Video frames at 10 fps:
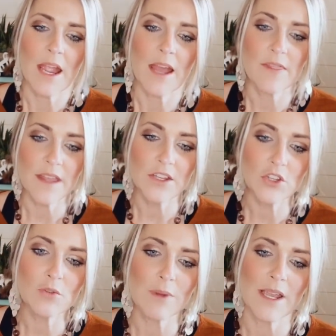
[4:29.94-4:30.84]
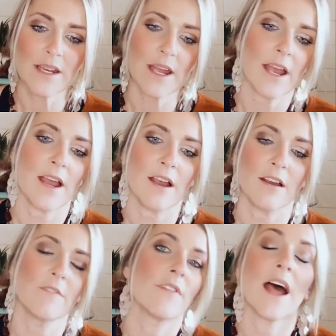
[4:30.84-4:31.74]
And then you might
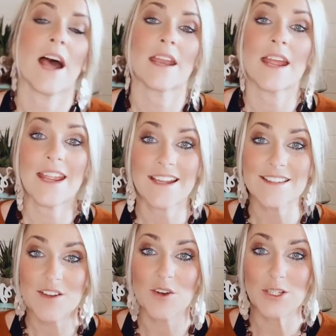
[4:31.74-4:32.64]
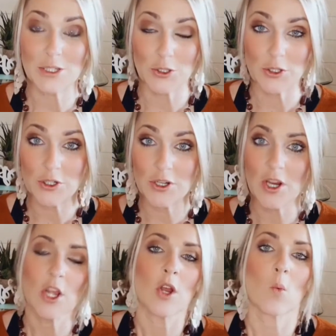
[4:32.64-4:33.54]
have that hands-on learner
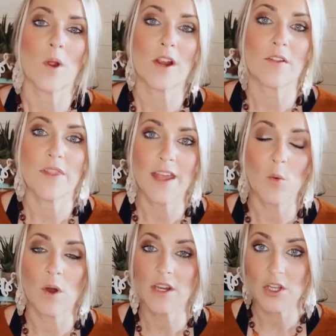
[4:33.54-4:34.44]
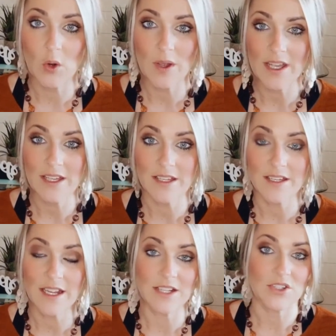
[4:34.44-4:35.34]
where they want to go ahead
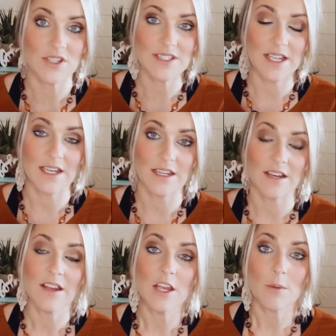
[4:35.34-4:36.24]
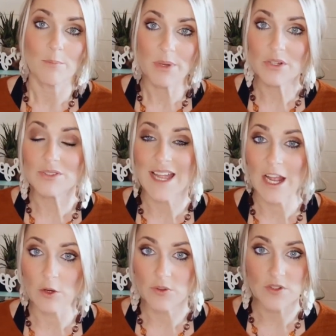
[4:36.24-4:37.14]
and just kind of build
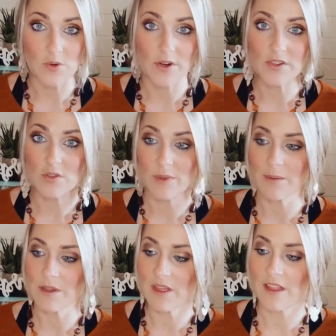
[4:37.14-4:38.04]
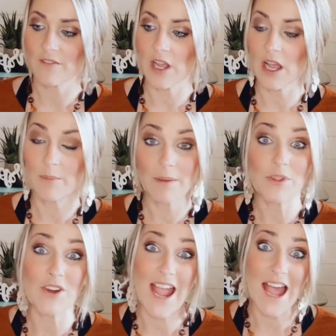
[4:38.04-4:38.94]
out the story. So maybe
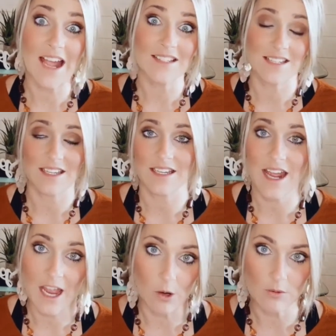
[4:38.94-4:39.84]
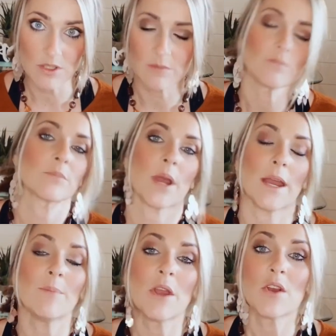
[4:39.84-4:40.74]
they're acting it out,
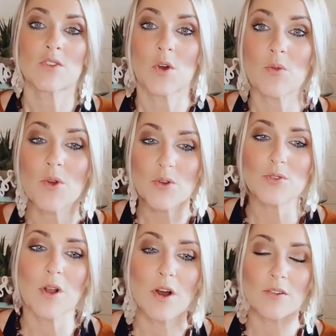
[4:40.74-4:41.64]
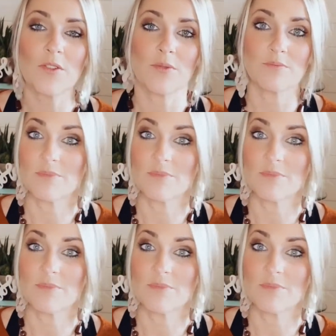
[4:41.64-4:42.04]
okay? So those are all